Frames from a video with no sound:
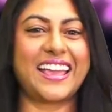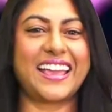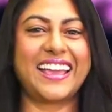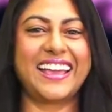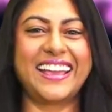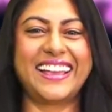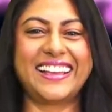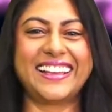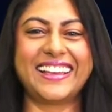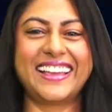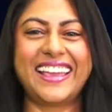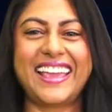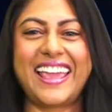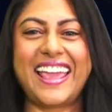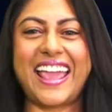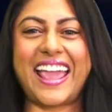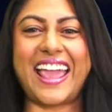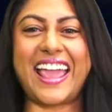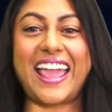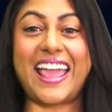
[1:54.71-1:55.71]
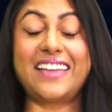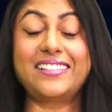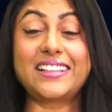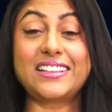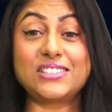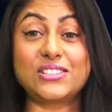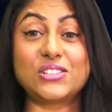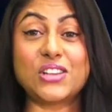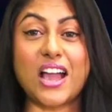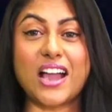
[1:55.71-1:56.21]
the break. And
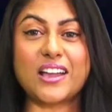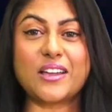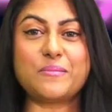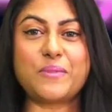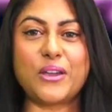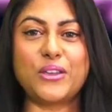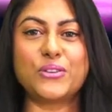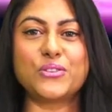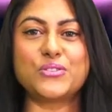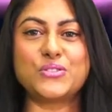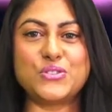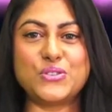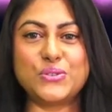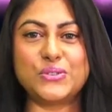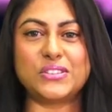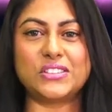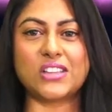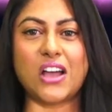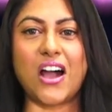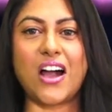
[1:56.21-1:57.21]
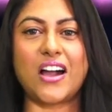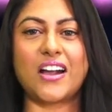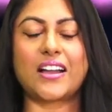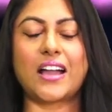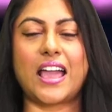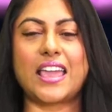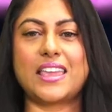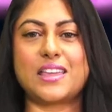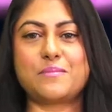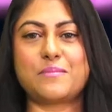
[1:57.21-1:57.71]
let's talk about your new song,
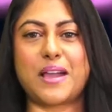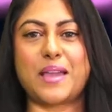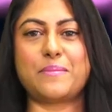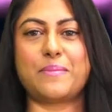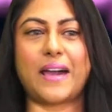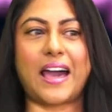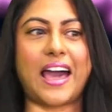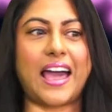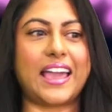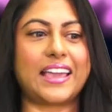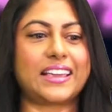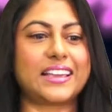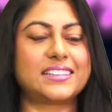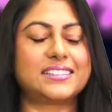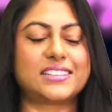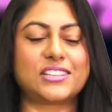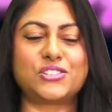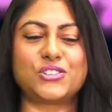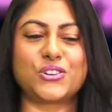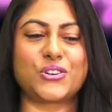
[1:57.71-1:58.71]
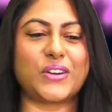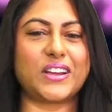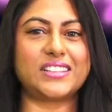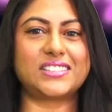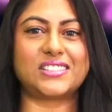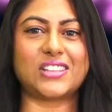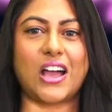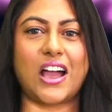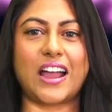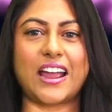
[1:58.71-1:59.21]
In My Bag. It's such a great
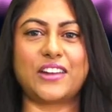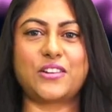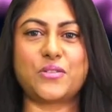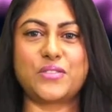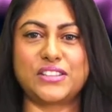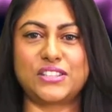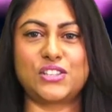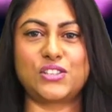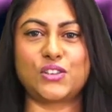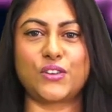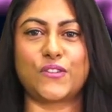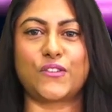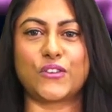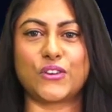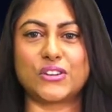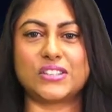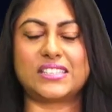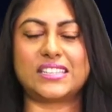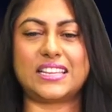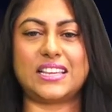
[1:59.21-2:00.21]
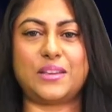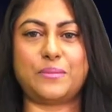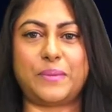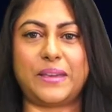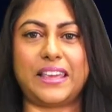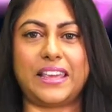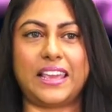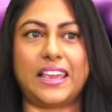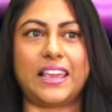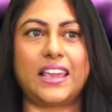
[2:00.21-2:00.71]
song. I know this is your first
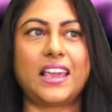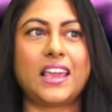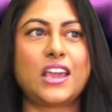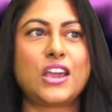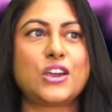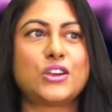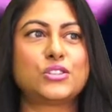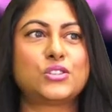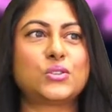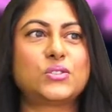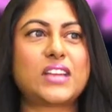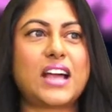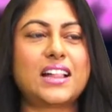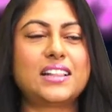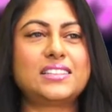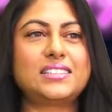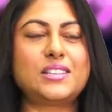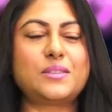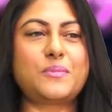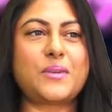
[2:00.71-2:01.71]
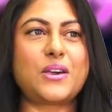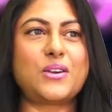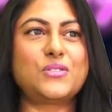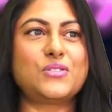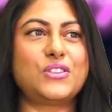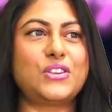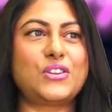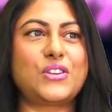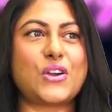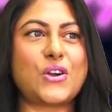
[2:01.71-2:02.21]
EP. So tell us about,
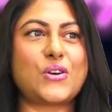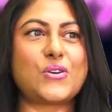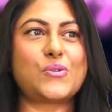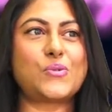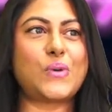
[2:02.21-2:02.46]
you know,